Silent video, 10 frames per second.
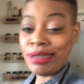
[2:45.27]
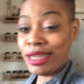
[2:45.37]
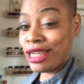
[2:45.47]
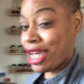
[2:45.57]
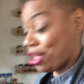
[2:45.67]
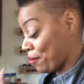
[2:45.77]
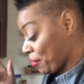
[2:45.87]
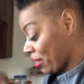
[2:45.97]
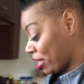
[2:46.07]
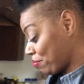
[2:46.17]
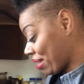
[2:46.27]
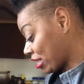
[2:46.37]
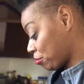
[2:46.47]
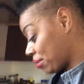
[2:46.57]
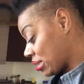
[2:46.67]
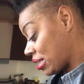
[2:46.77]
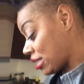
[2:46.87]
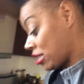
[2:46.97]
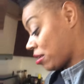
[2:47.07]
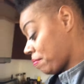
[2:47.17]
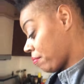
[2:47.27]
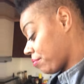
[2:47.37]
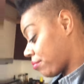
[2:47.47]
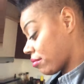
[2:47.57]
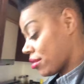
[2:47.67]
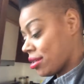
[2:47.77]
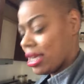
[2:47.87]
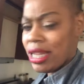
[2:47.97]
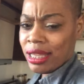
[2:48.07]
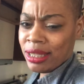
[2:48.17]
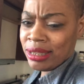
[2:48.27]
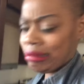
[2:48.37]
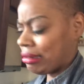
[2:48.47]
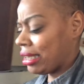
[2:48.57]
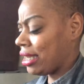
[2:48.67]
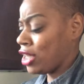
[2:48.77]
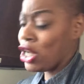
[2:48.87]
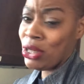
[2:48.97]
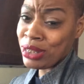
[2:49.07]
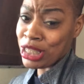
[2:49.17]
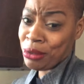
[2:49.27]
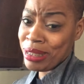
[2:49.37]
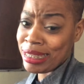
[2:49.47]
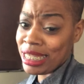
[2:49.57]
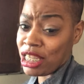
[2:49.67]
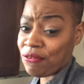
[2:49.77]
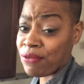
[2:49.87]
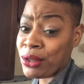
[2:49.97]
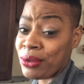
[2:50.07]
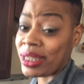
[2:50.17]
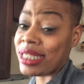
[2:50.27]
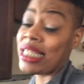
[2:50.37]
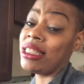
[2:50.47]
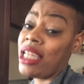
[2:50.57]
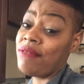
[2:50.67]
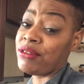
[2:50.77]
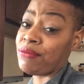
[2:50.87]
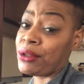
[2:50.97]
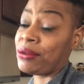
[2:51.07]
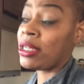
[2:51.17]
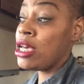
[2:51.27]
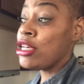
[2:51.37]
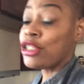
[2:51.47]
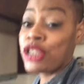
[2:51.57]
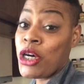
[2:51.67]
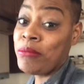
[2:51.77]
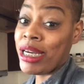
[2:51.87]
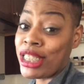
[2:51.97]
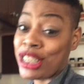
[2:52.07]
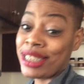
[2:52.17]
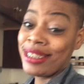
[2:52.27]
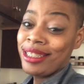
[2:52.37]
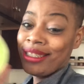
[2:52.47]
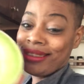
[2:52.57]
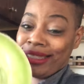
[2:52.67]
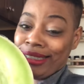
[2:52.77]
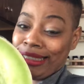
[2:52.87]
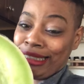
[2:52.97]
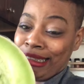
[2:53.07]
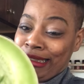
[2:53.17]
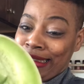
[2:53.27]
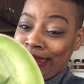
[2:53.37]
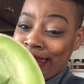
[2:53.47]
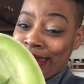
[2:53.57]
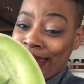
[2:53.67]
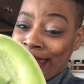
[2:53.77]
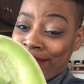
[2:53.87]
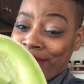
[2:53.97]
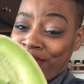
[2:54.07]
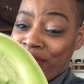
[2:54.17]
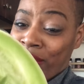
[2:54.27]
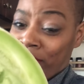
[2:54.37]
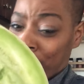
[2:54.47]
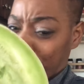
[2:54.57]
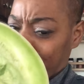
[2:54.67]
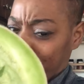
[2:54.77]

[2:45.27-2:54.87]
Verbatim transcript: Anyhow, getting back to business. And he also is getting fruit because he loves fruit so much that he cut it before